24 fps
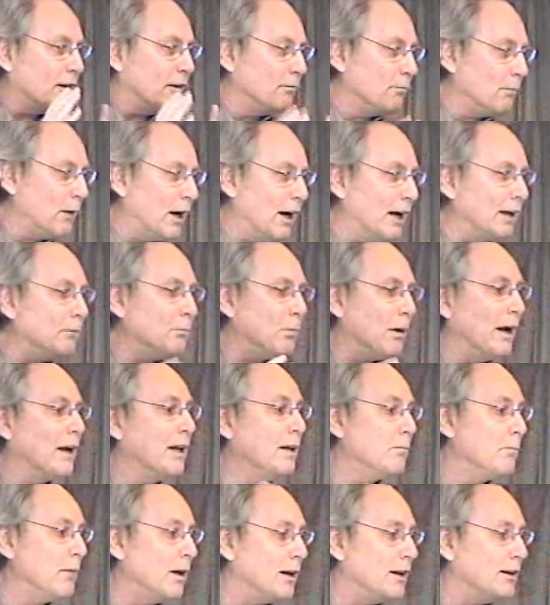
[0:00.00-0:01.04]
of
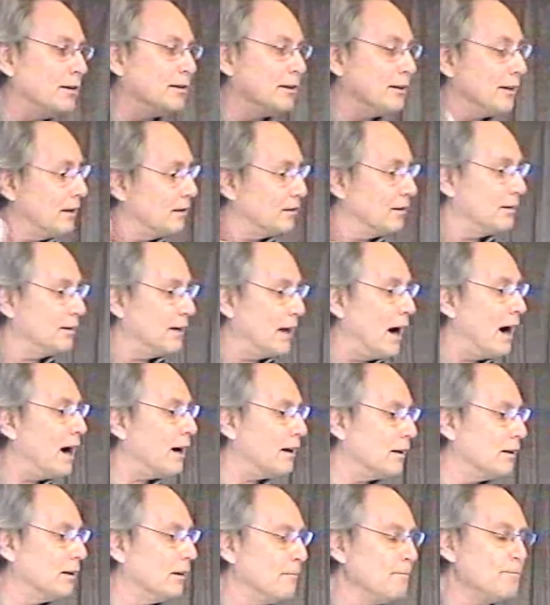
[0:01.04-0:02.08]
mind-body medicine as a
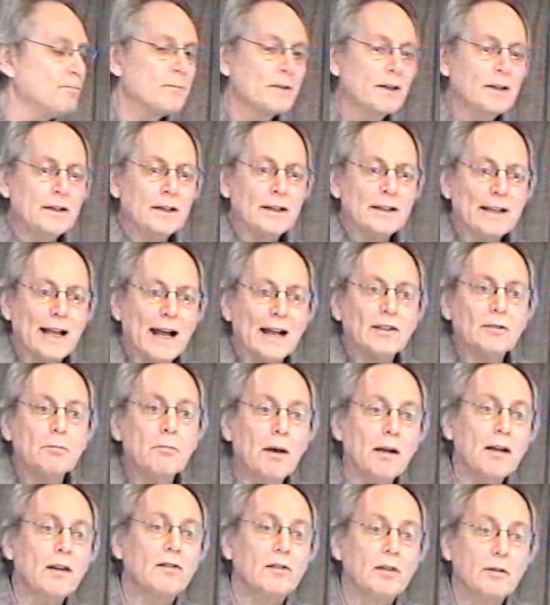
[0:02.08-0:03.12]
doctor, that's
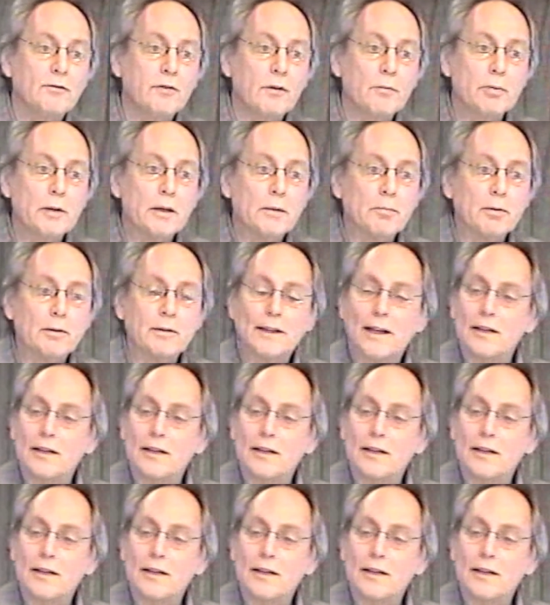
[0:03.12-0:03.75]
medicine for people.